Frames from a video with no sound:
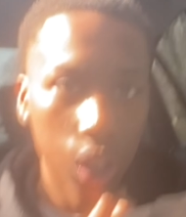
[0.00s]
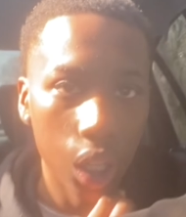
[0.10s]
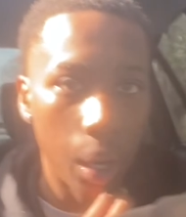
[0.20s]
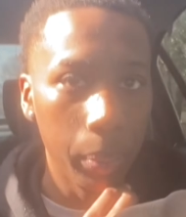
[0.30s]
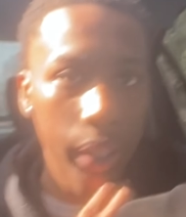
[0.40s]

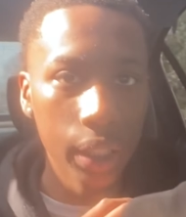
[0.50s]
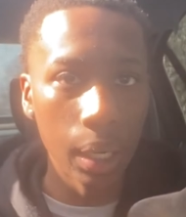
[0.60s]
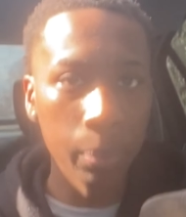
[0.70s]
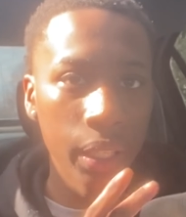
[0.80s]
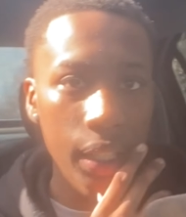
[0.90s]
I'm gonna
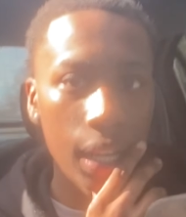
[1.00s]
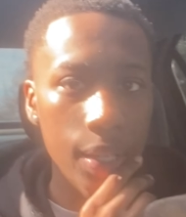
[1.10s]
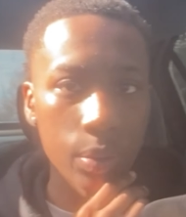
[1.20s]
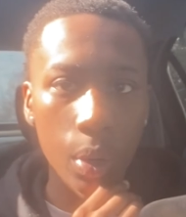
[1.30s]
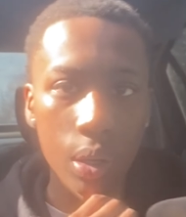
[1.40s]
I'm give y'all
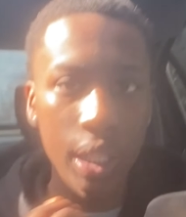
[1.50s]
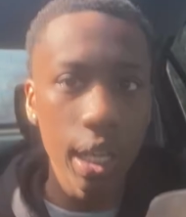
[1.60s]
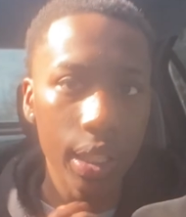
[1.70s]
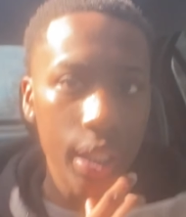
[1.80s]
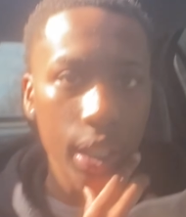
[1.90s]
some more
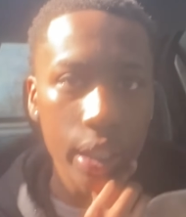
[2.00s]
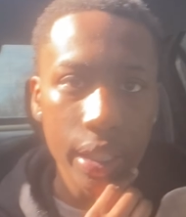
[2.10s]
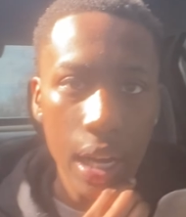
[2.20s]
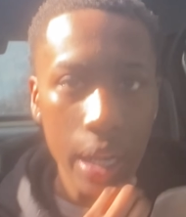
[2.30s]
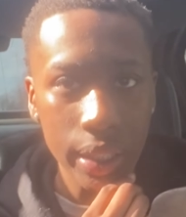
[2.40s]
content.
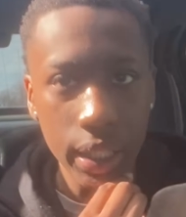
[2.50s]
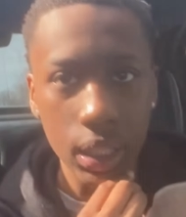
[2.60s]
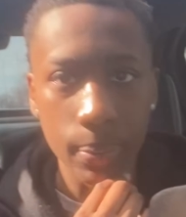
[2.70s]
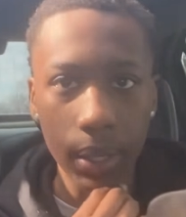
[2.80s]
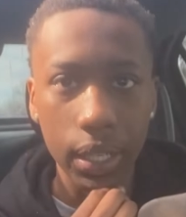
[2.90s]
Y'all
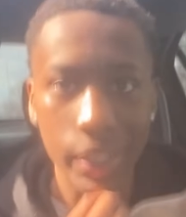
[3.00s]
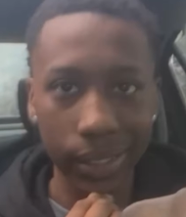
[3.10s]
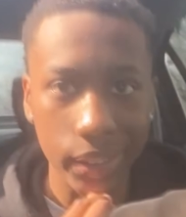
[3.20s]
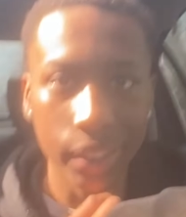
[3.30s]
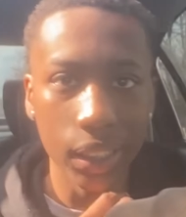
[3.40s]
just
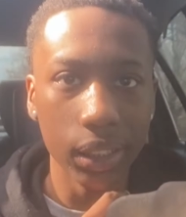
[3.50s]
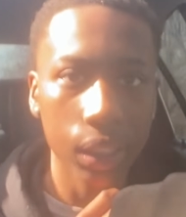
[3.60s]
mind this,